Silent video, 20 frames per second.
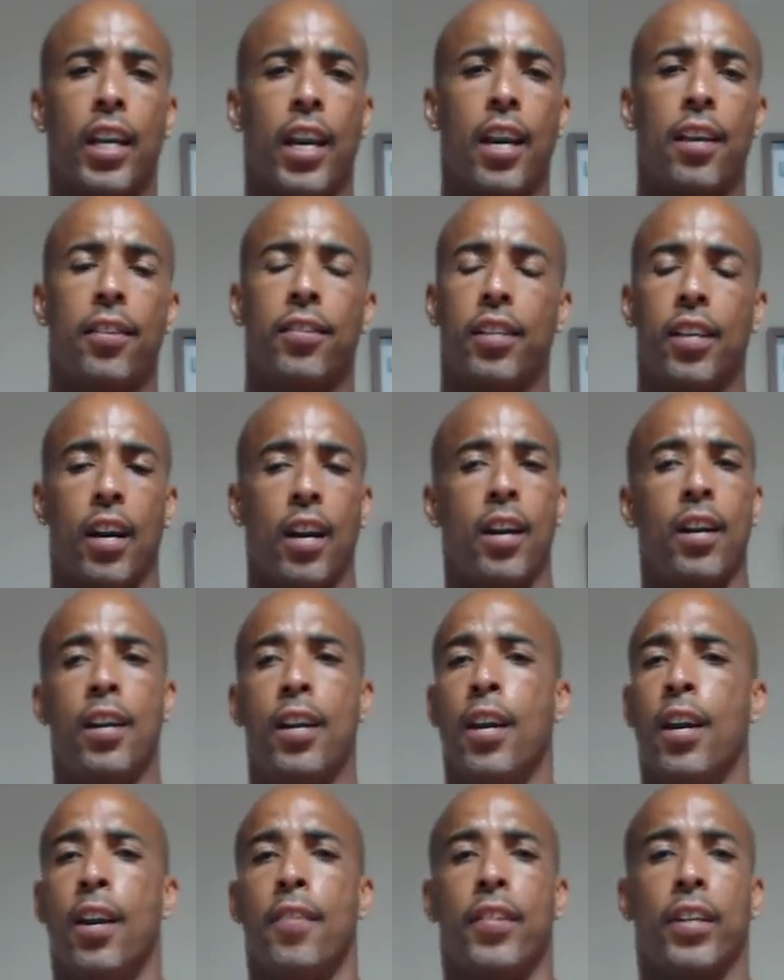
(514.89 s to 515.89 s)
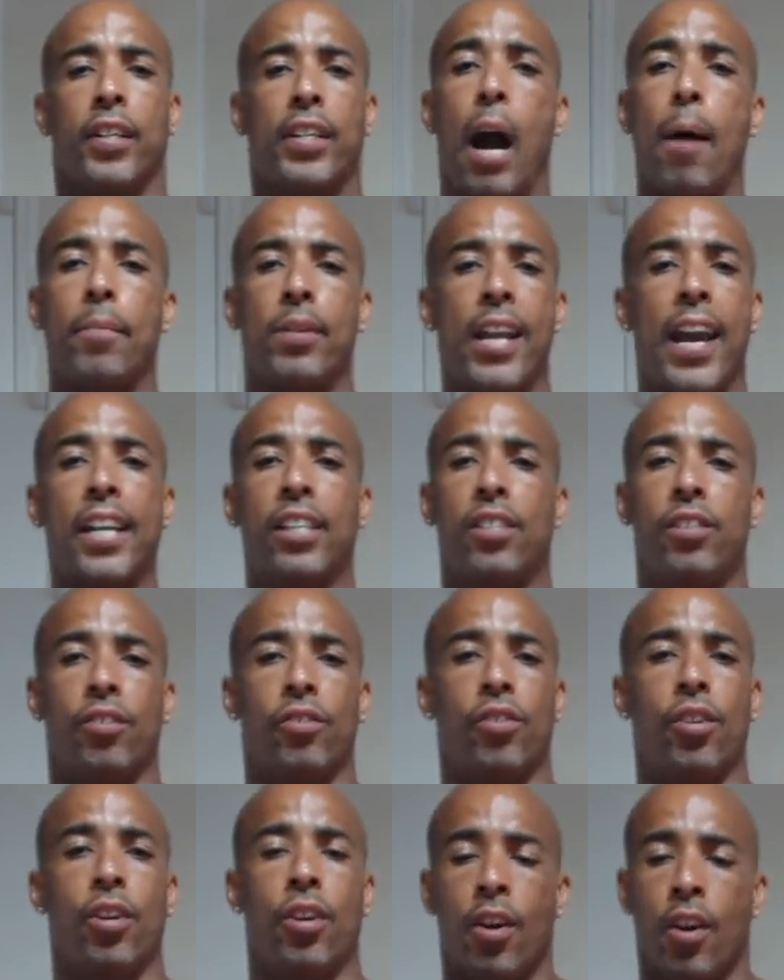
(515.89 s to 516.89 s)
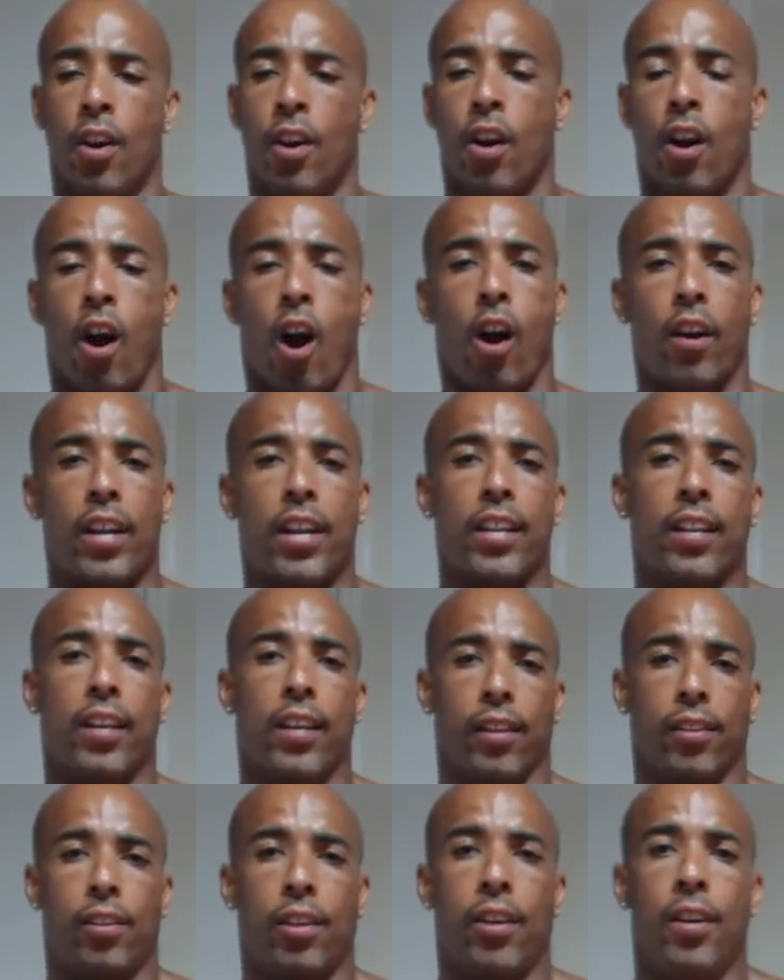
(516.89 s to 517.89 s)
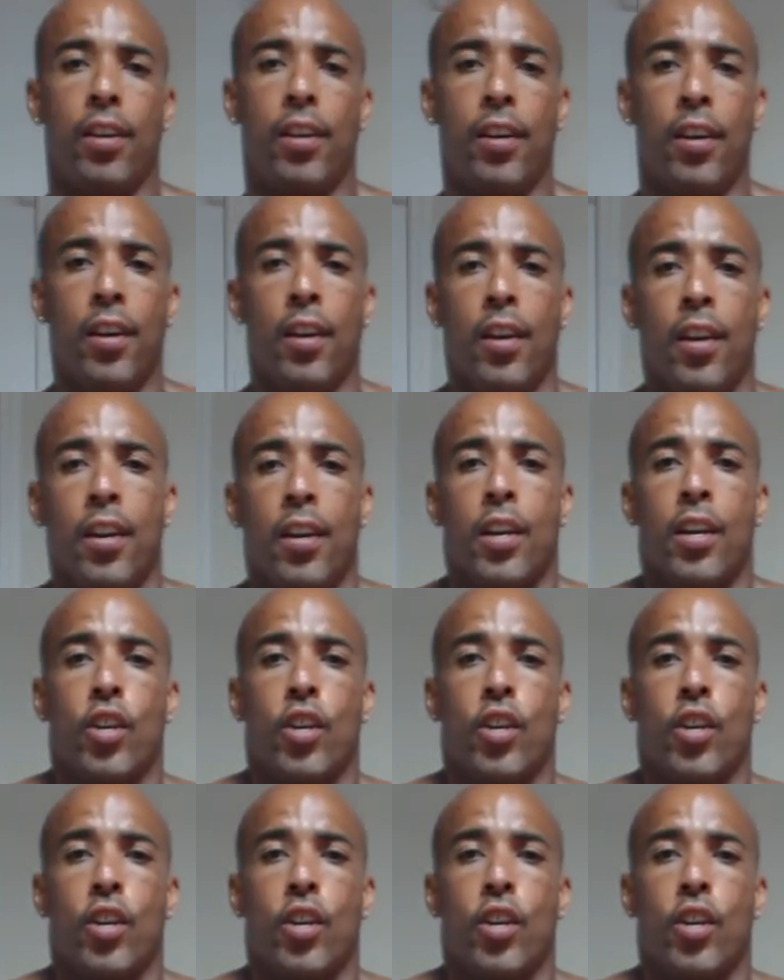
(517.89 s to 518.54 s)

Again, the, the combinations are endless.